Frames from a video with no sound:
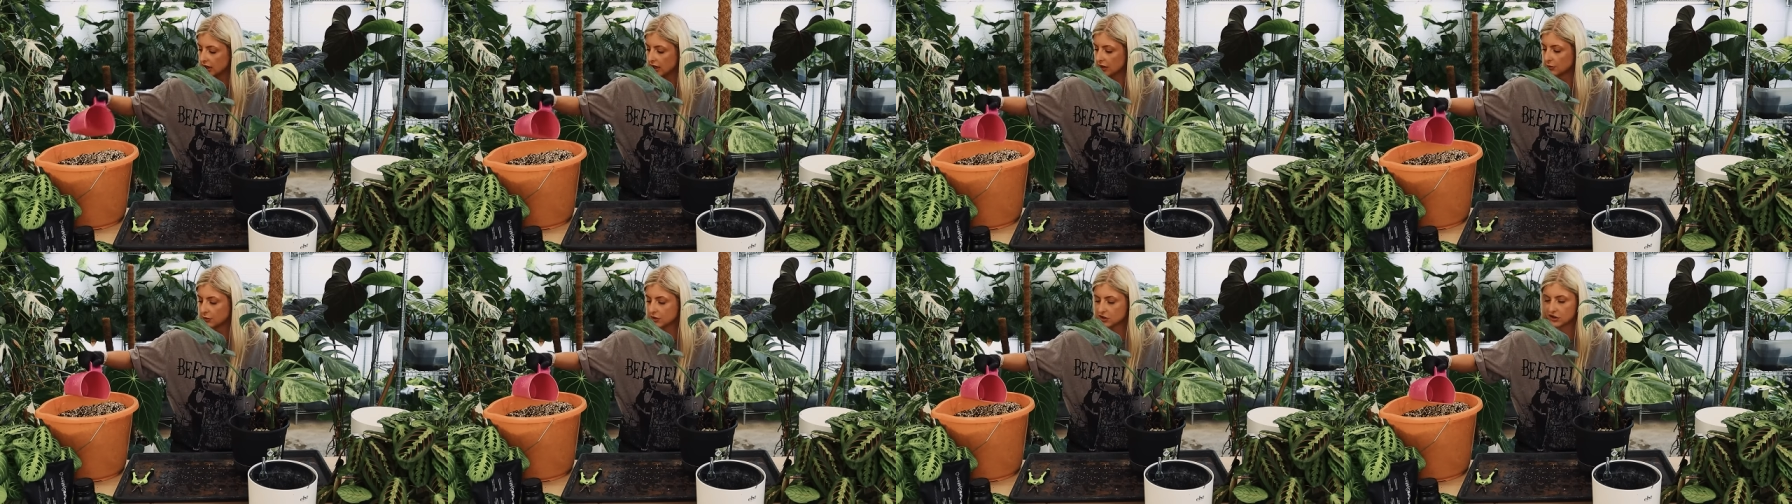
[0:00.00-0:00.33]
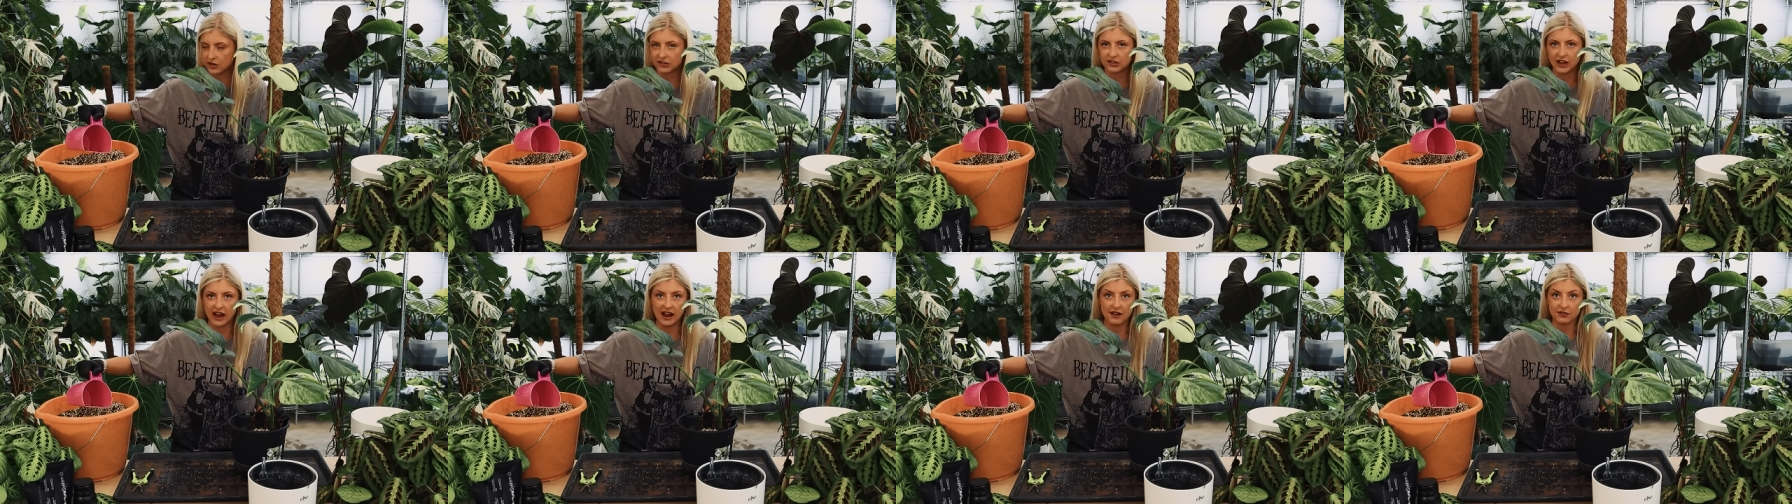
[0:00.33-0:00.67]
and we
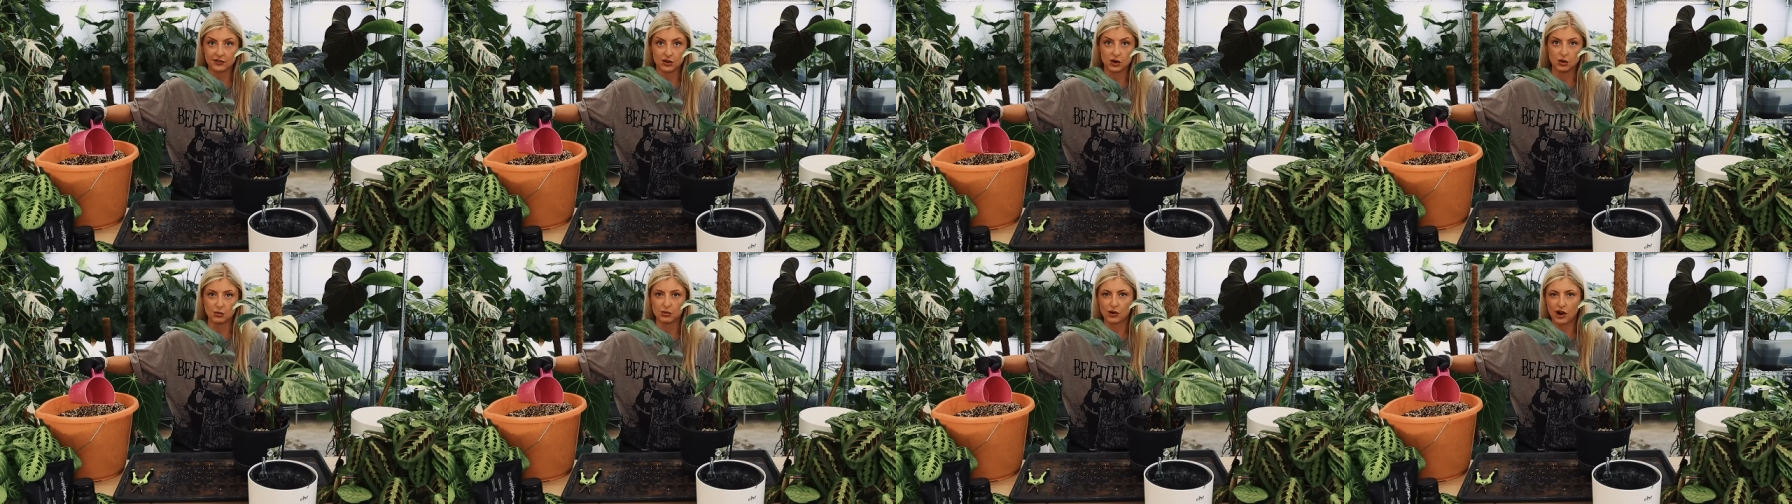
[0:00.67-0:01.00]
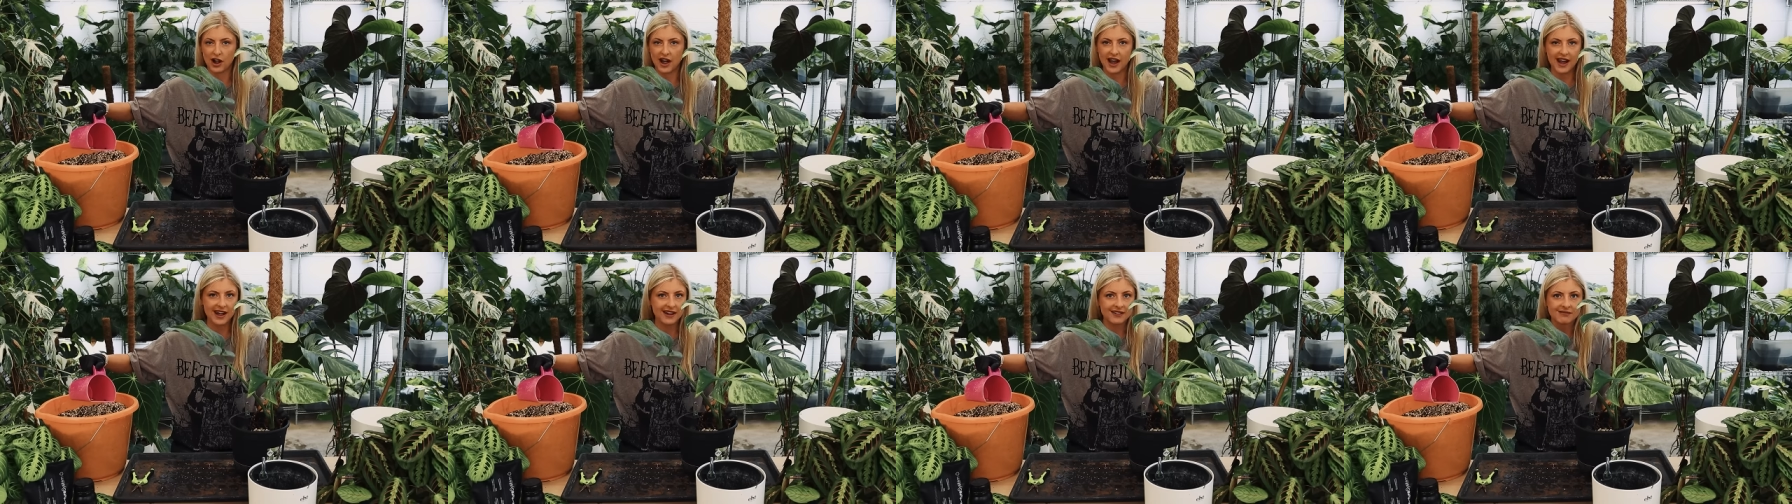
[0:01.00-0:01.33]
just have no
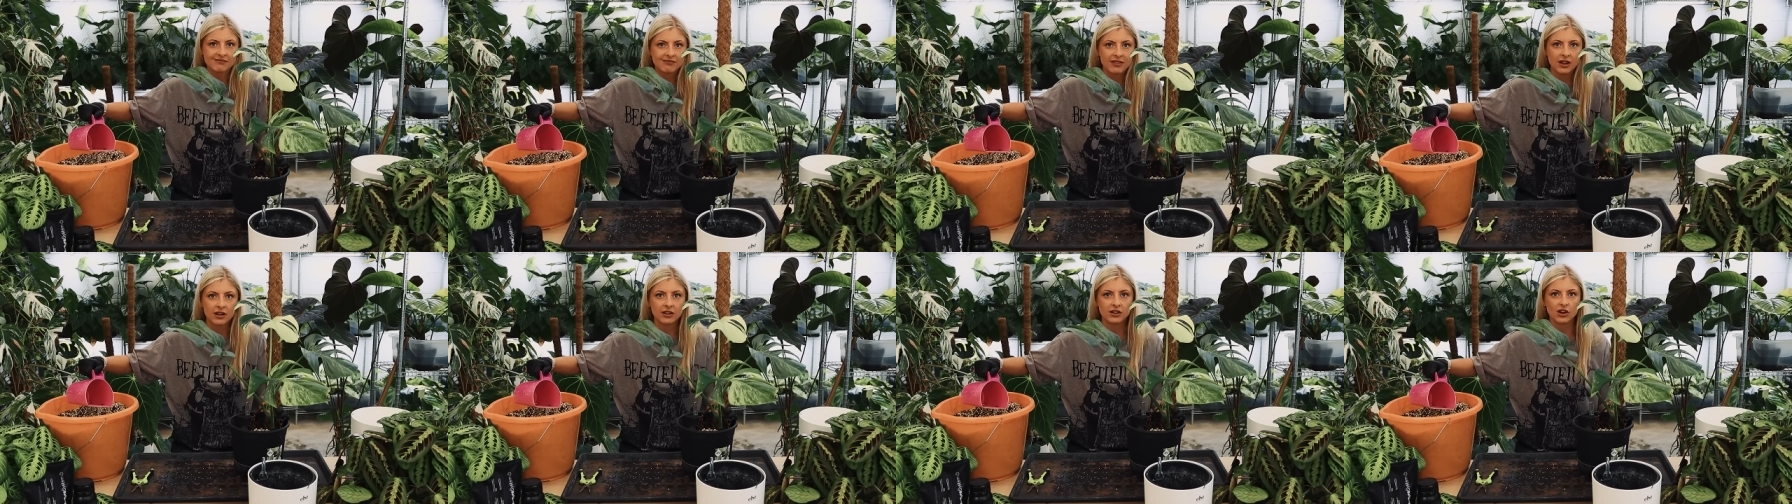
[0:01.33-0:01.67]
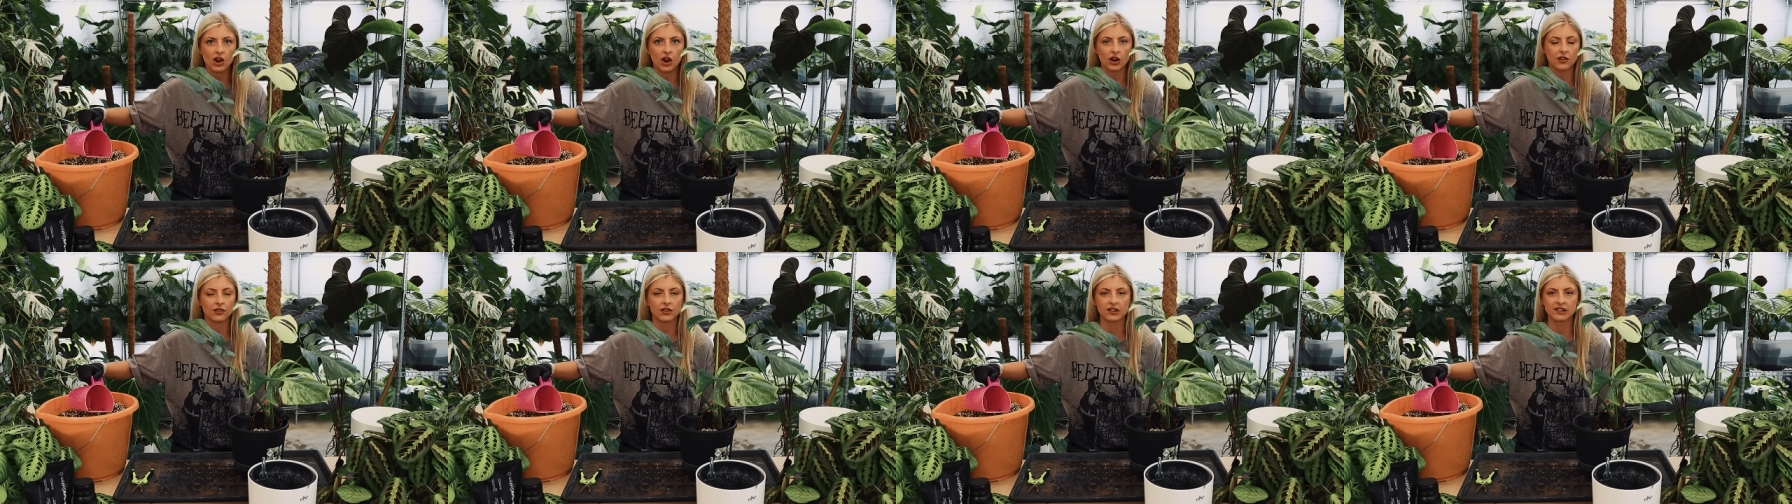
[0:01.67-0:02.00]
brain and
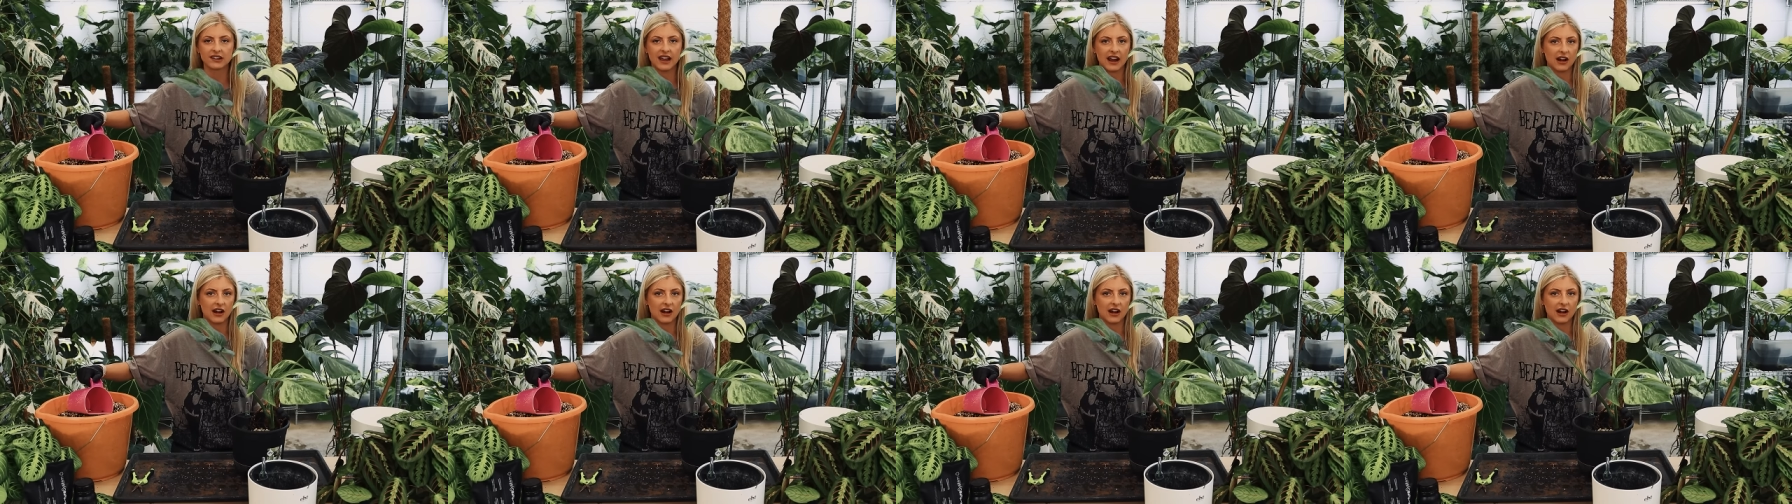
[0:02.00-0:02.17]
none of us